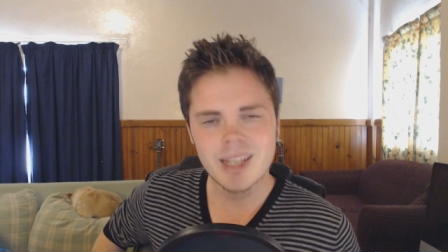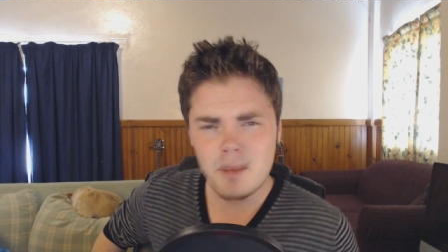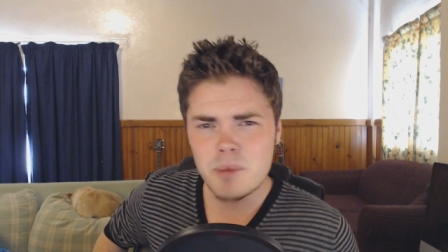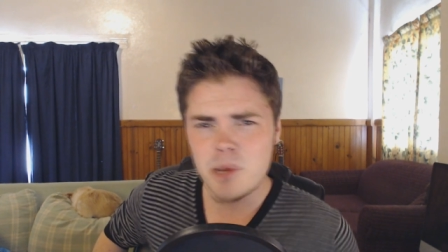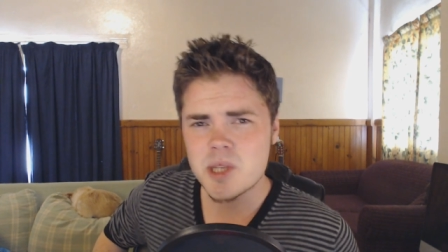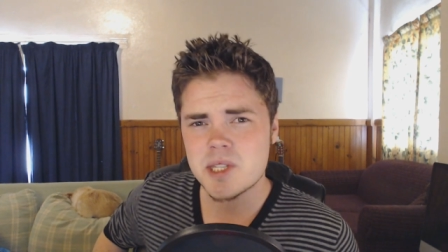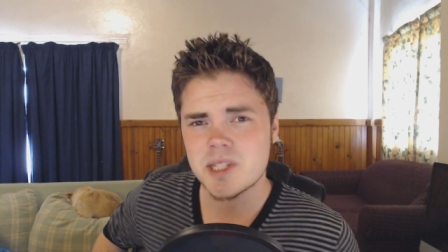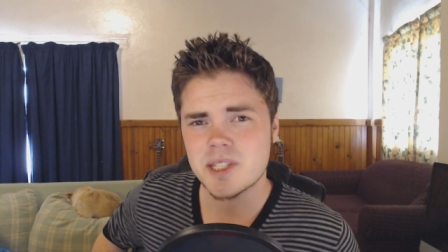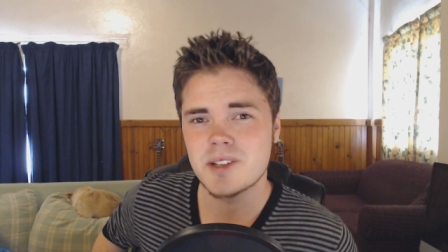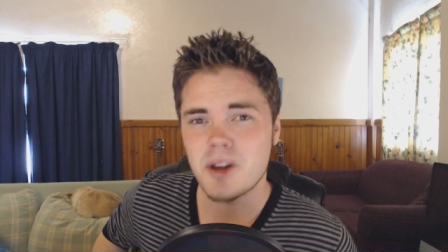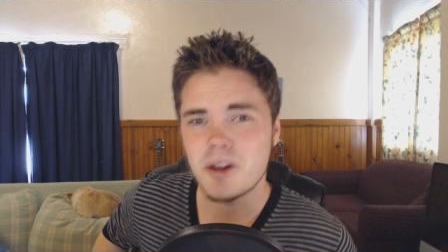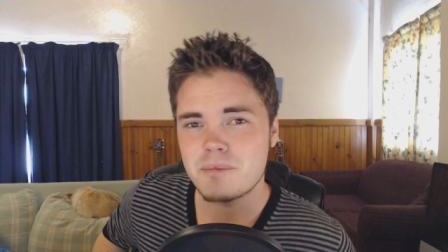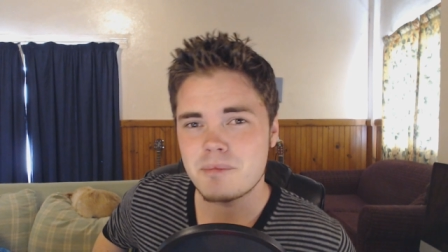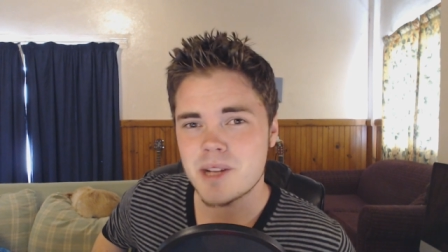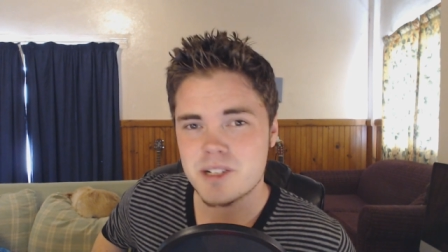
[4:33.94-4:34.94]
And I'm personally
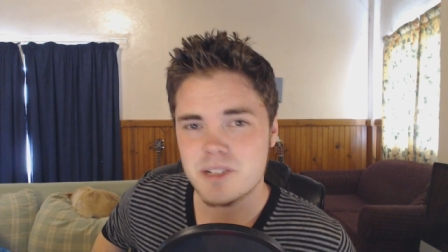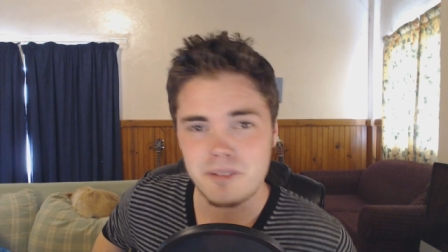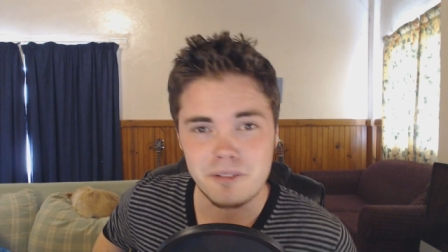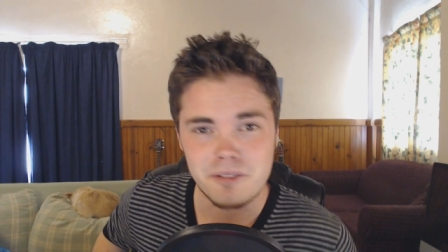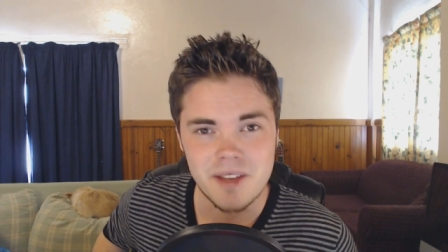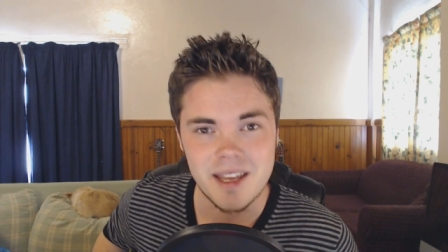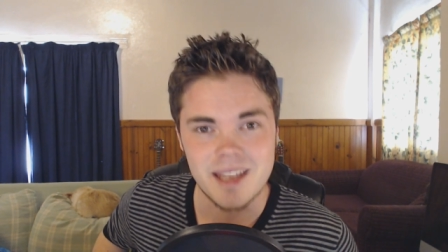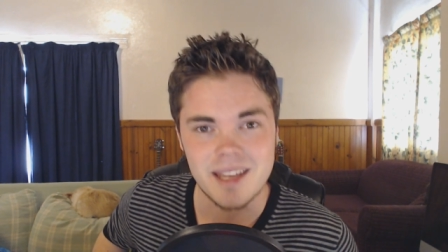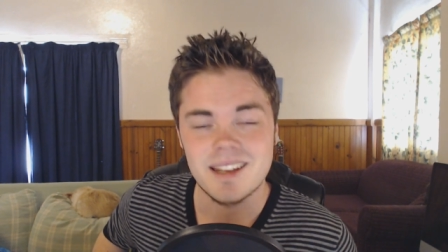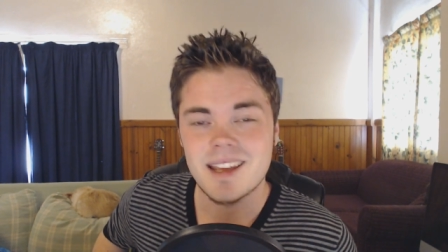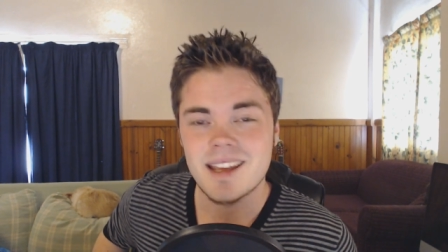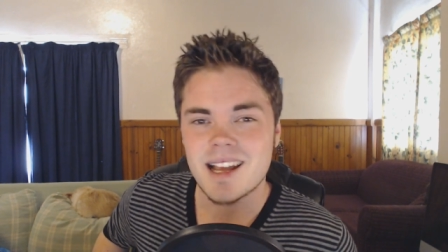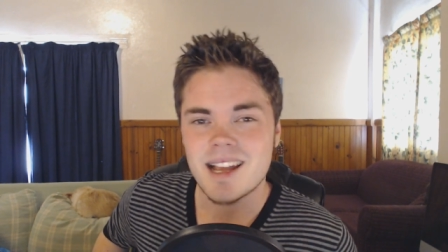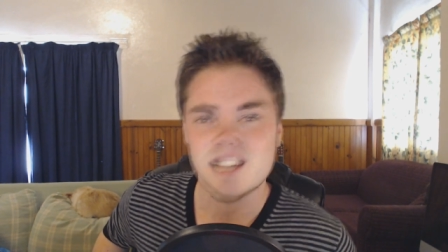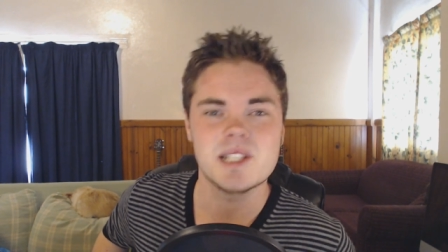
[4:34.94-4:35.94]
not much of a fan,
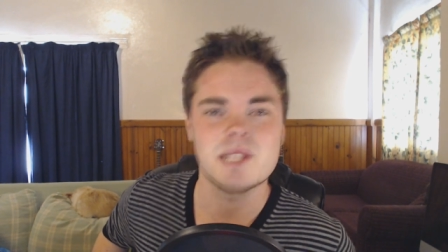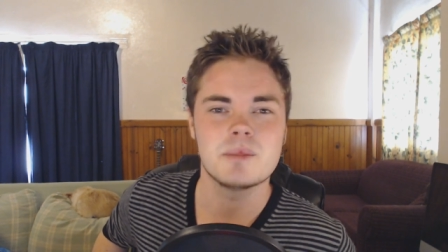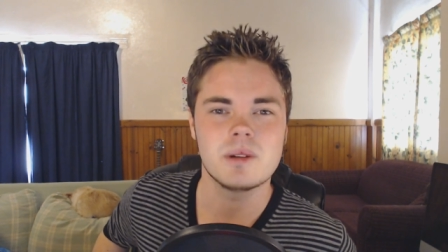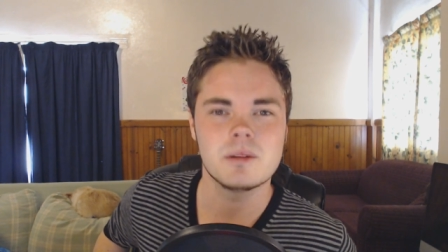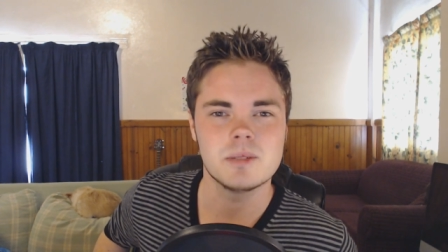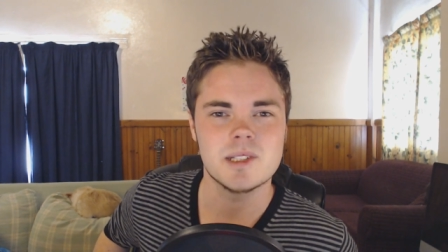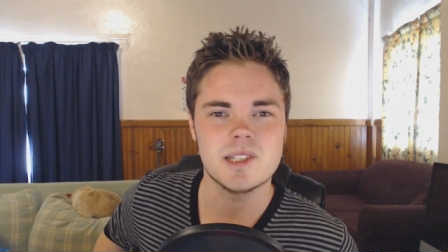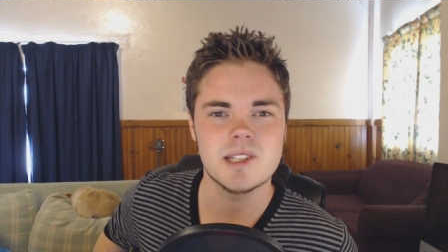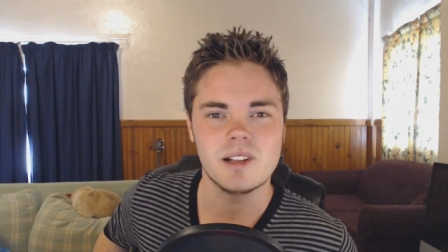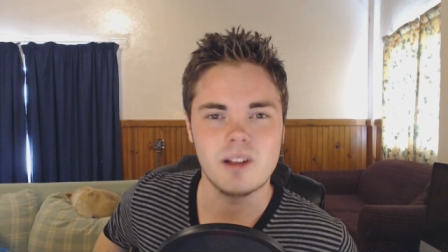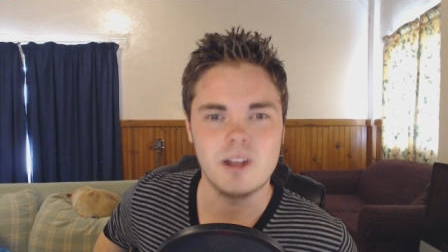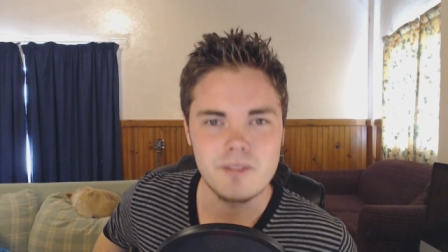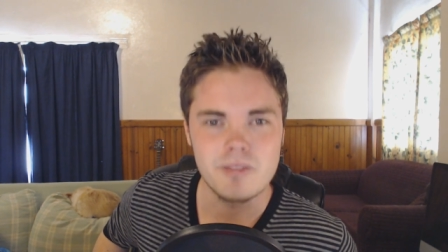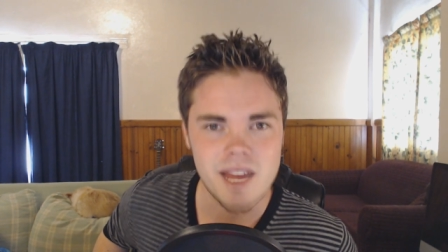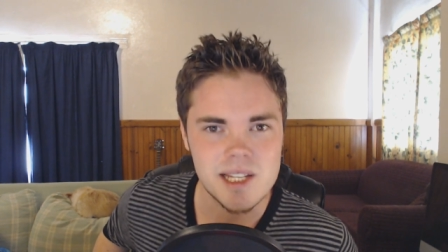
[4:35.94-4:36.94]
as you can probably
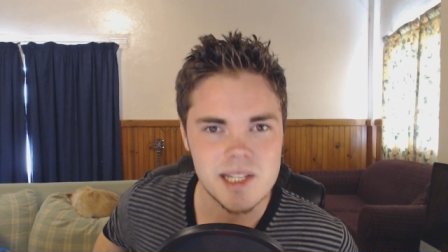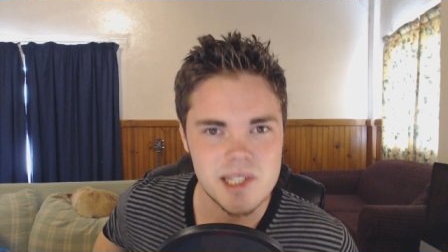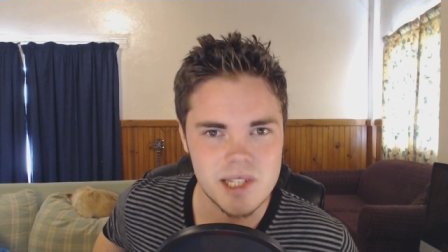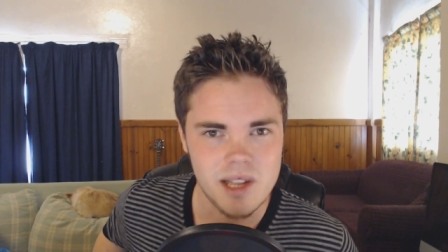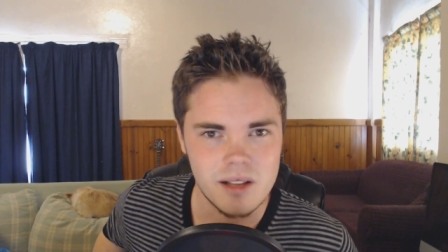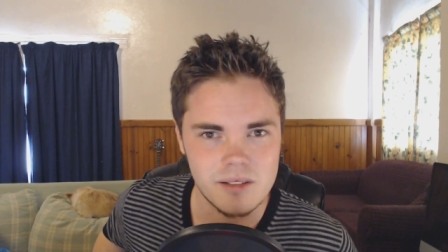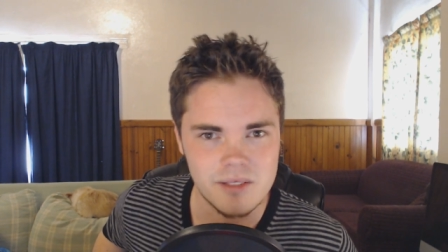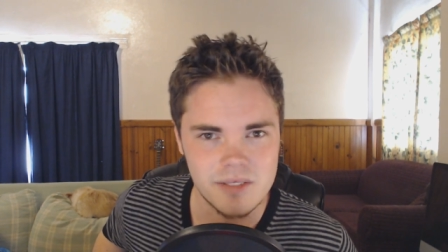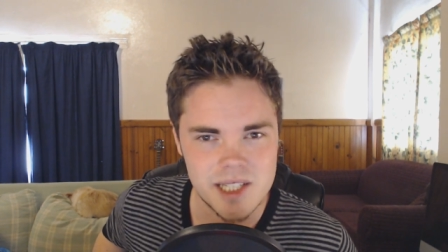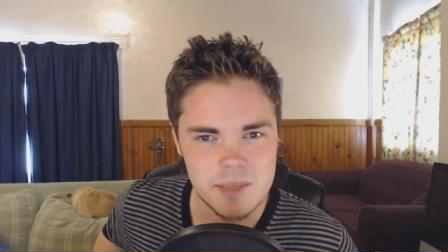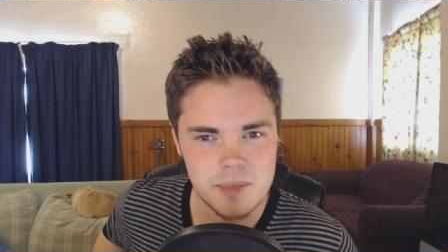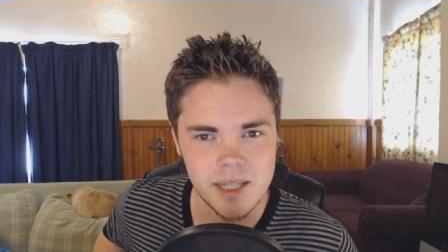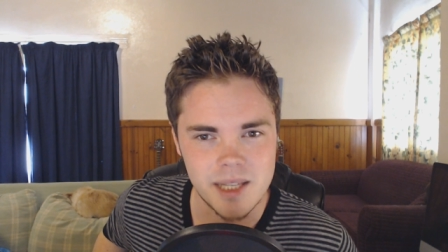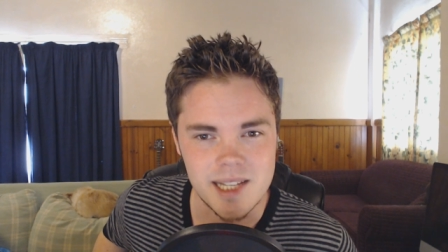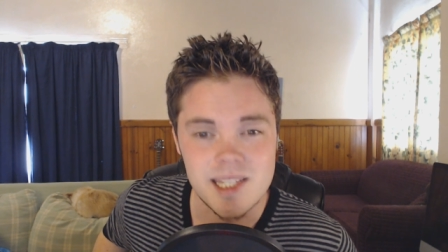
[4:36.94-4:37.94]
tell, of that style of
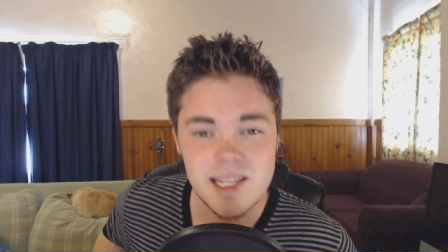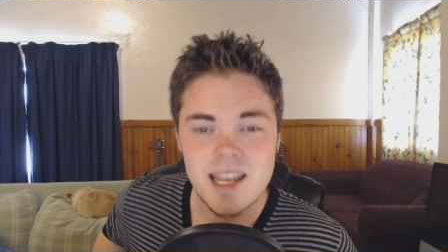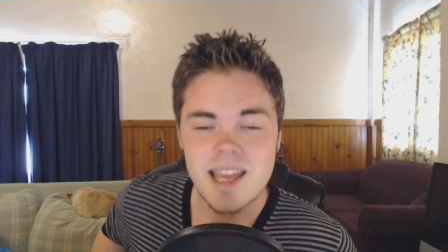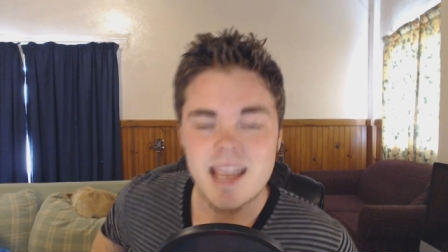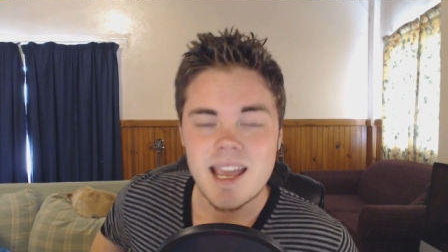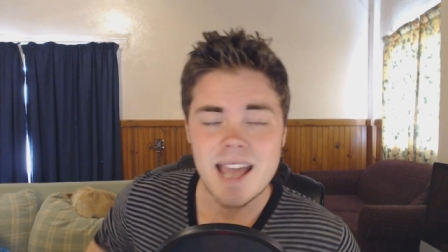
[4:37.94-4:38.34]
Let's Plays.